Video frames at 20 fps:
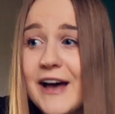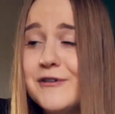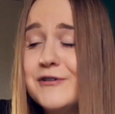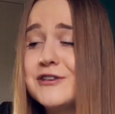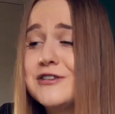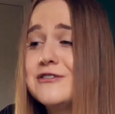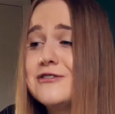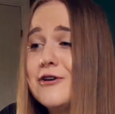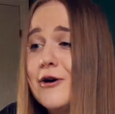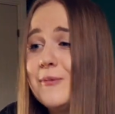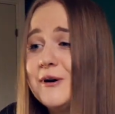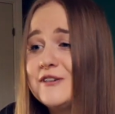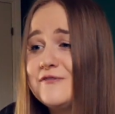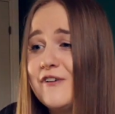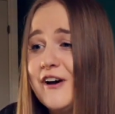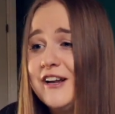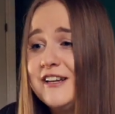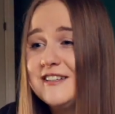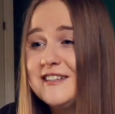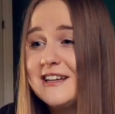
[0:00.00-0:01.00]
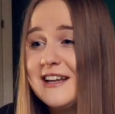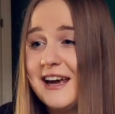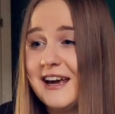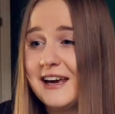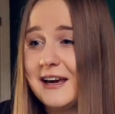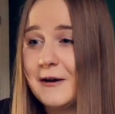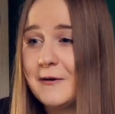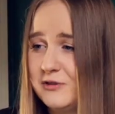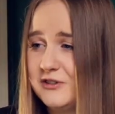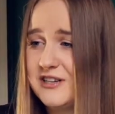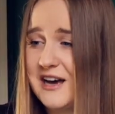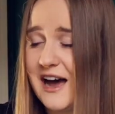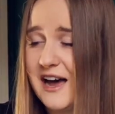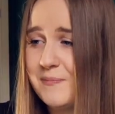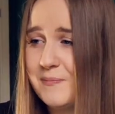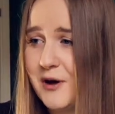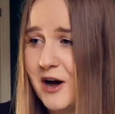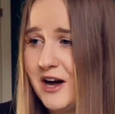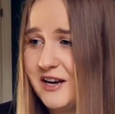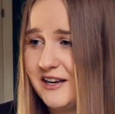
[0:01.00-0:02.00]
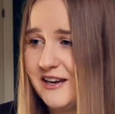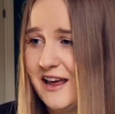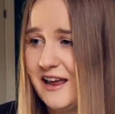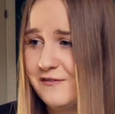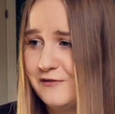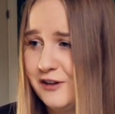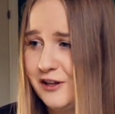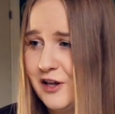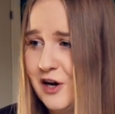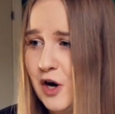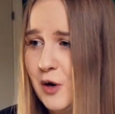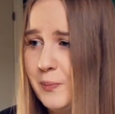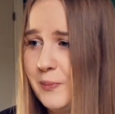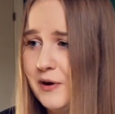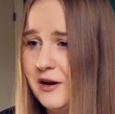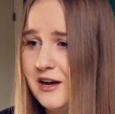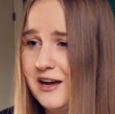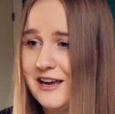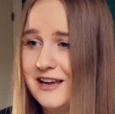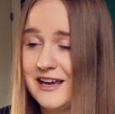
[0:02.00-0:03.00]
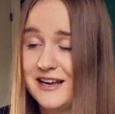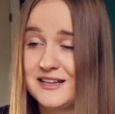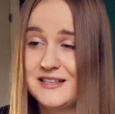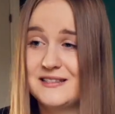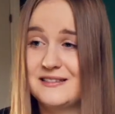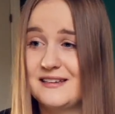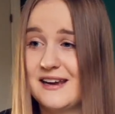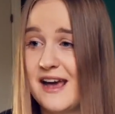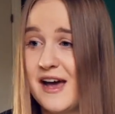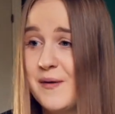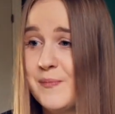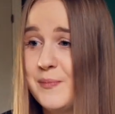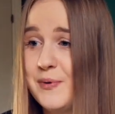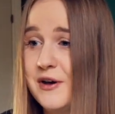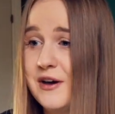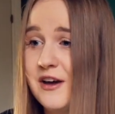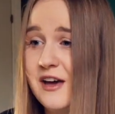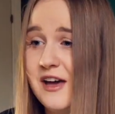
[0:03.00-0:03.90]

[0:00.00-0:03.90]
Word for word: It was so much fun to like type on an envelope, get a stamp.